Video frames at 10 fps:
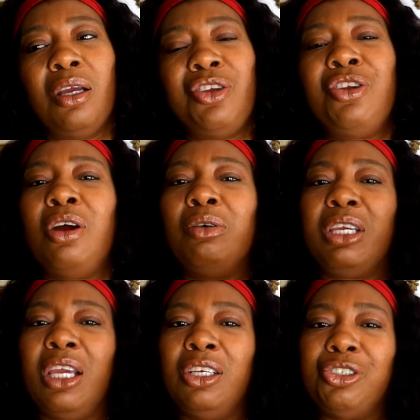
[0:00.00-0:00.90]
you know, in
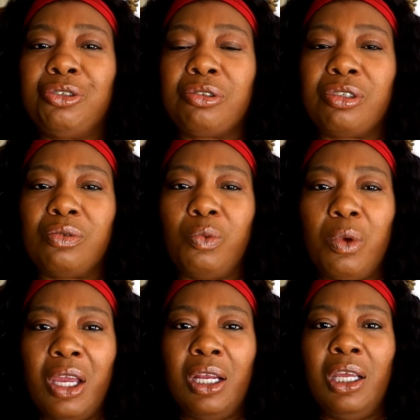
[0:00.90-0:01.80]
case you're
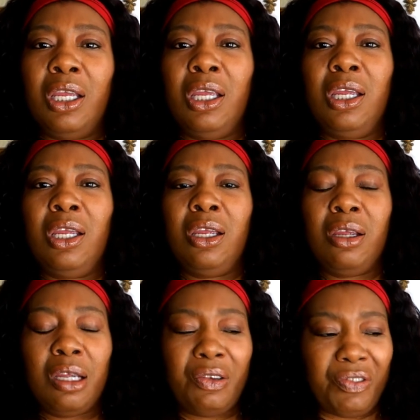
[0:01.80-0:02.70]

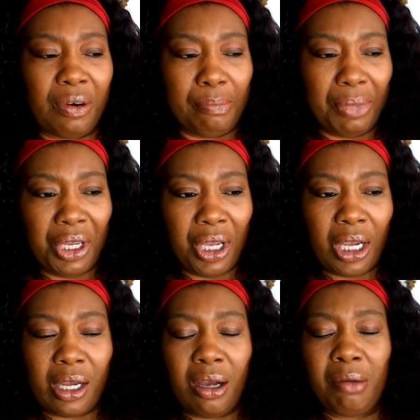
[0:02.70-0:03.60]
swelling from
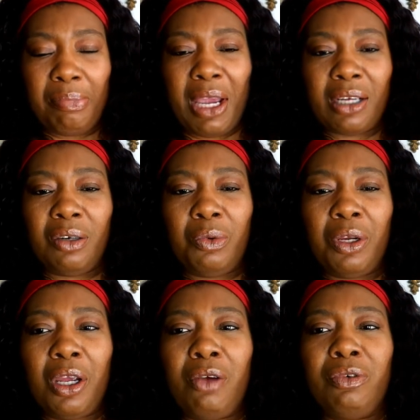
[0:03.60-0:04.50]
being compact or
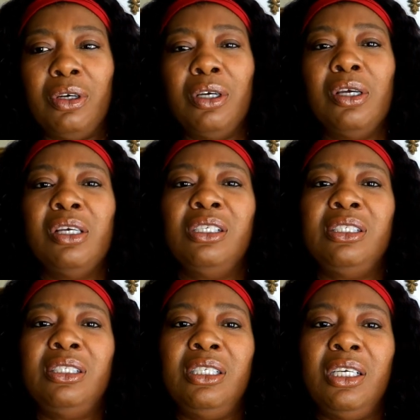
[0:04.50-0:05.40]
whatever,
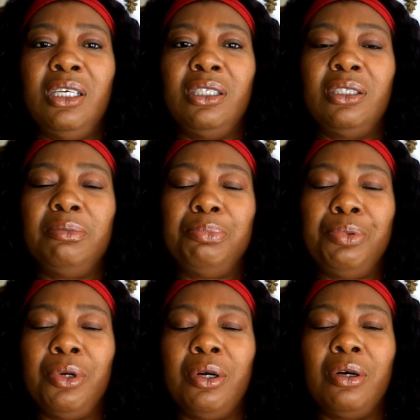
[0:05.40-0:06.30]
sis,
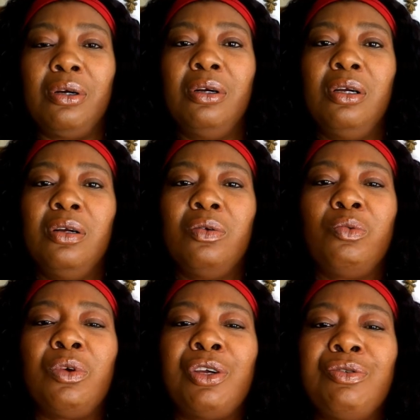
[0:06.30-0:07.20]
bro,
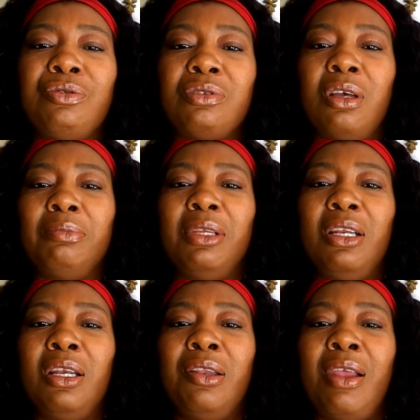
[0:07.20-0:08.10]
wear you
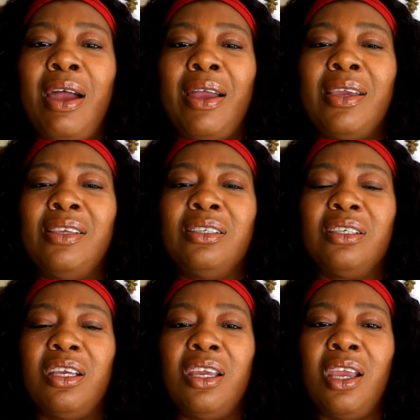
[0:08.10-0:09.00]
something nice
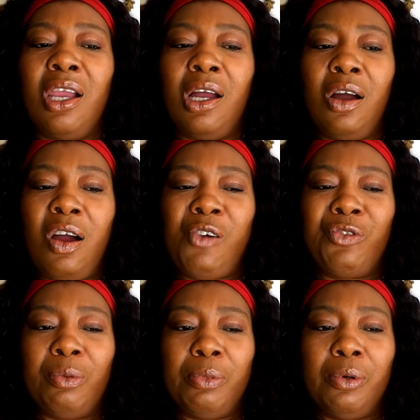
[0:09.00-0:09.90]
and
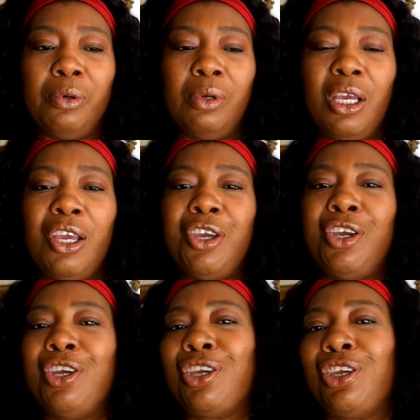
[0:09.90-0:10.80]
comfortable.
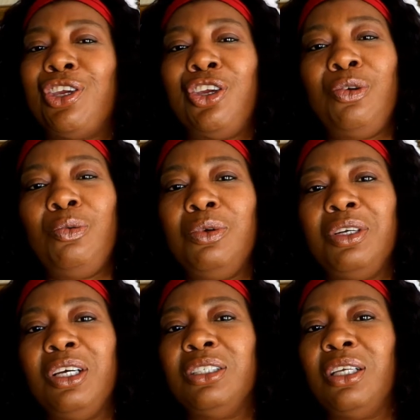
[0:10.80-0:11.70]
Cute
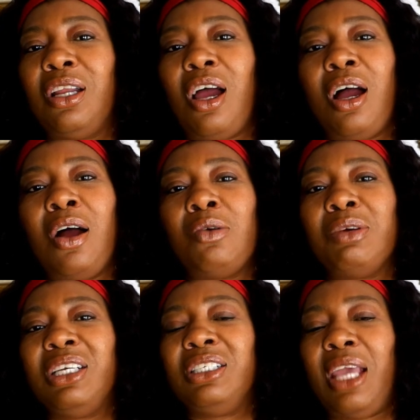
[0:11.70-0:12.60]
doesn't
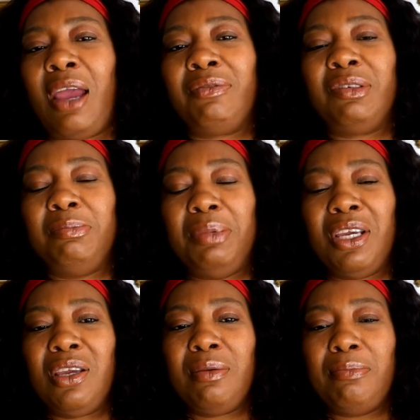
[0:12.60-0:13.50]
always have to
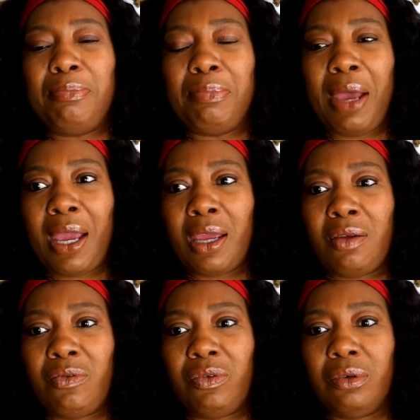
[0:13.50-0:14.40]
be
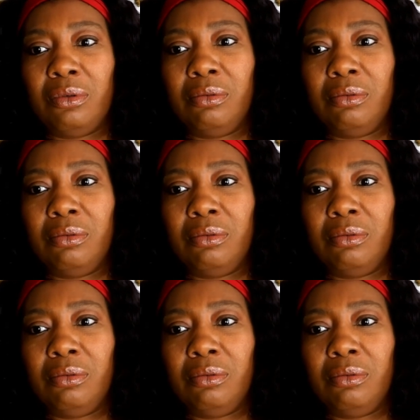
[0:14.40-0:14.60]
painful.